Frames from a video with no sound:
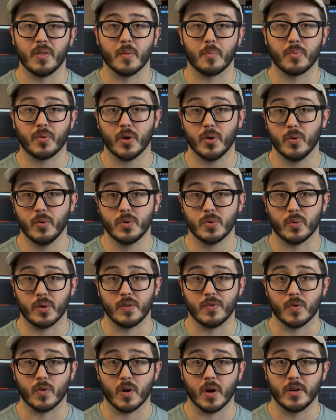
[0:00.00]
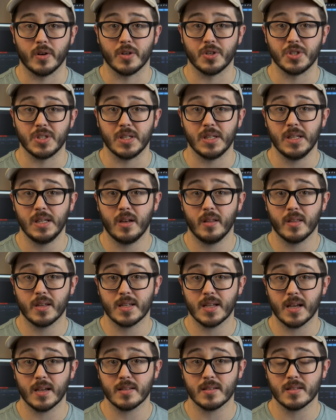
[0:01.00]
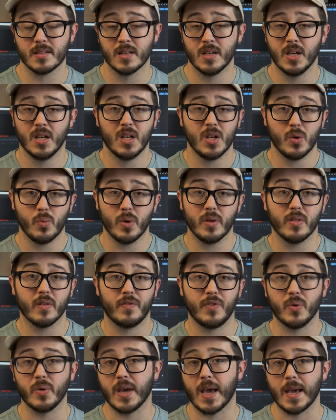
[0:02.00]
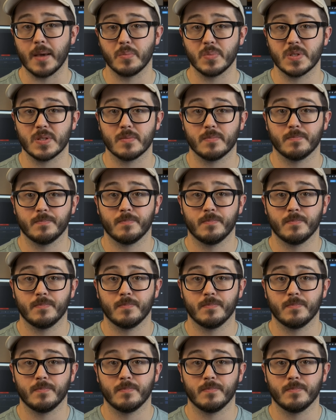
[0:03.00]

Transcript: the Pro 2400GE to the test with a few games,